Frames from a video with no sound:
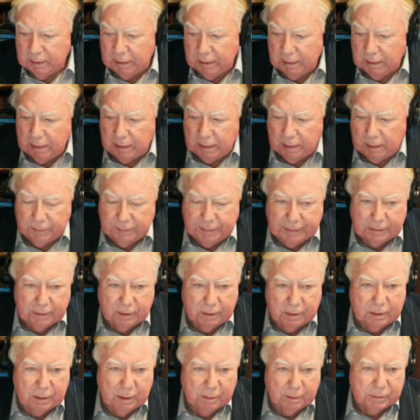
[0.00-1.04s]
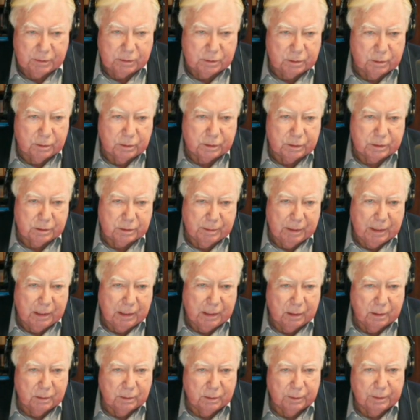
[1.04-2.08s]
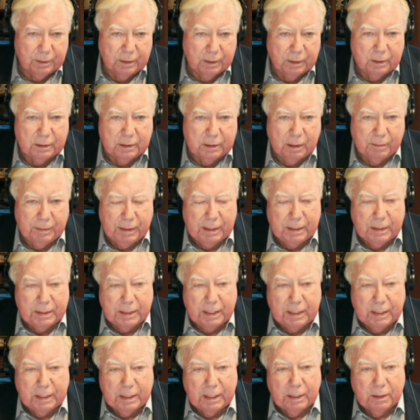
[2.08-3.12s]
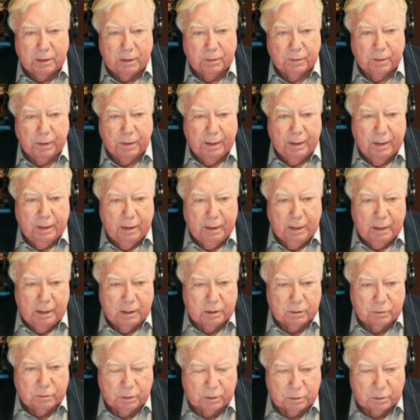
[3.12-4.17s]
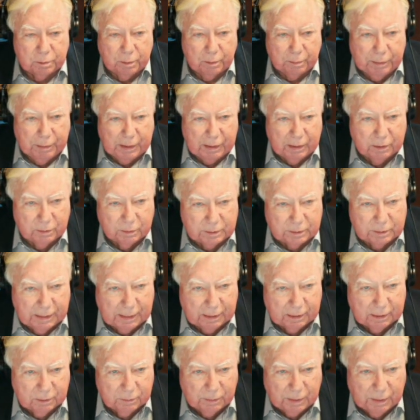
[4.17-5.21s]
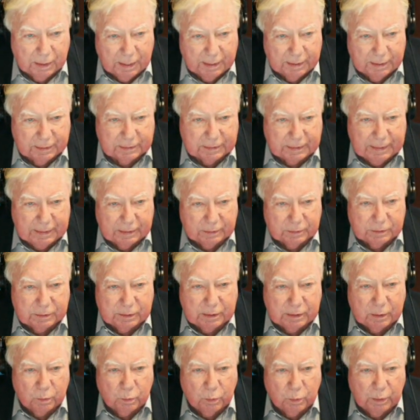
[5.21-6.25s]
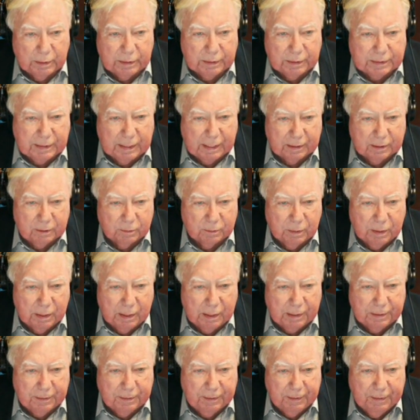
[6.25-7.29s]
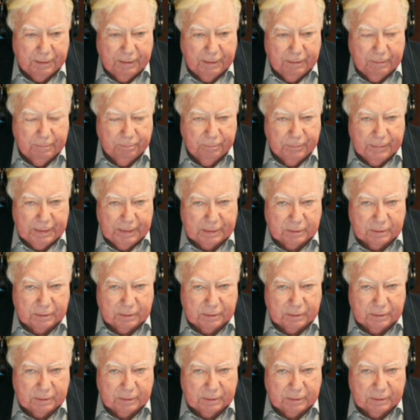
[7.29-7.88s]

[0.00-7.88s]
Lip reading: and that could come as soon as tomorrow. It could come any day now. Israel's prepared to attack Iran. It's announced that it will attack Iran. It's